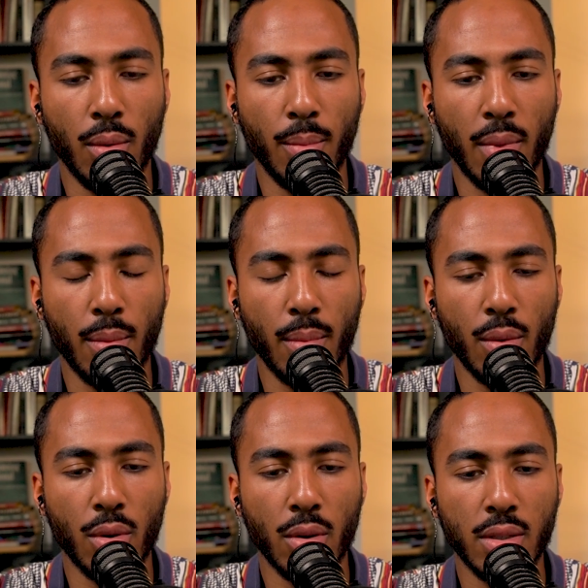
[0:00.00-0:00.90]
my
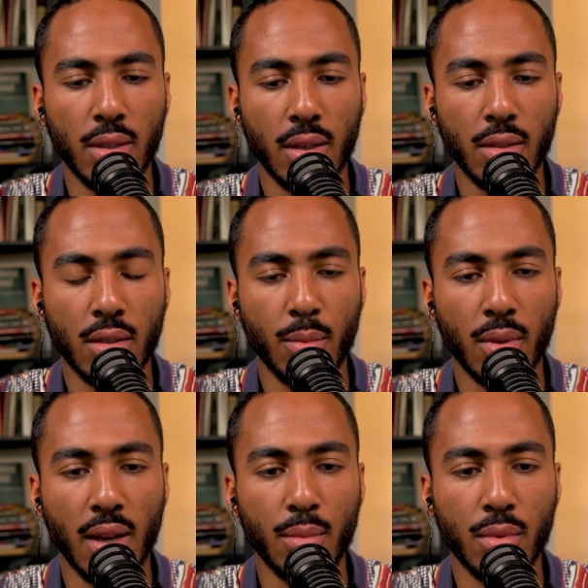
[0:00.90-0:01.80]
worry is that
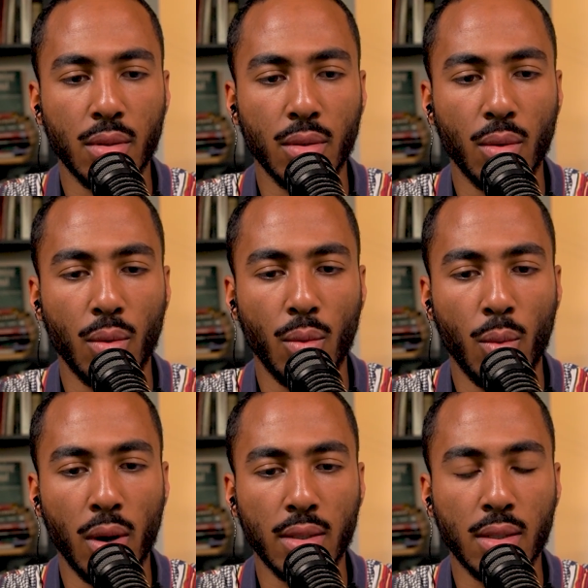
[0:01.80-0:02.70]
sometimes
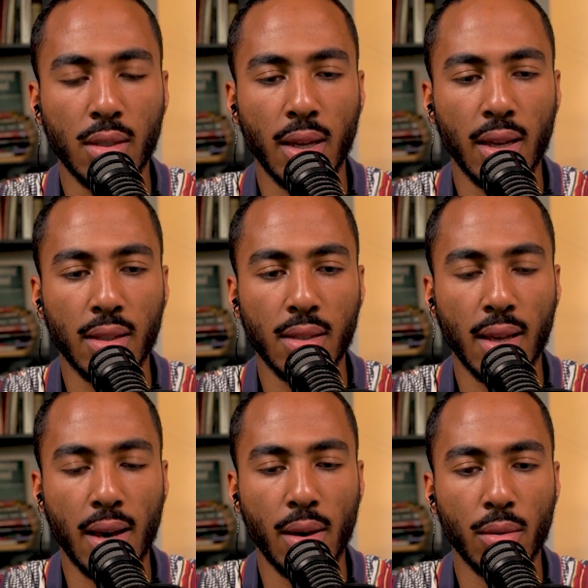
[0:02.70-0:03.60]
what stands
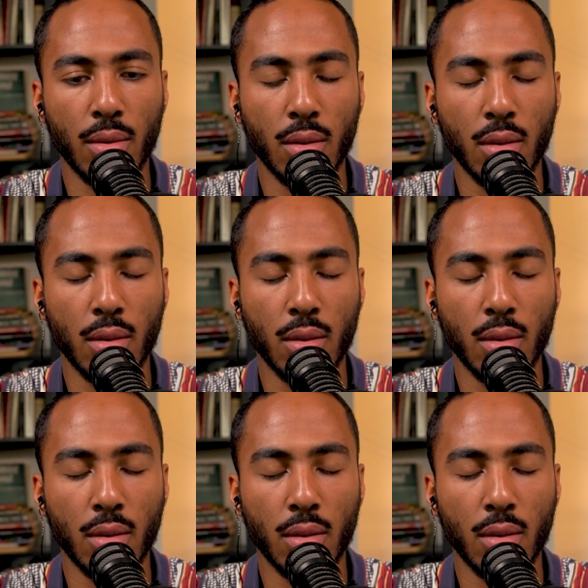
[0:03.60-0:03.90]
out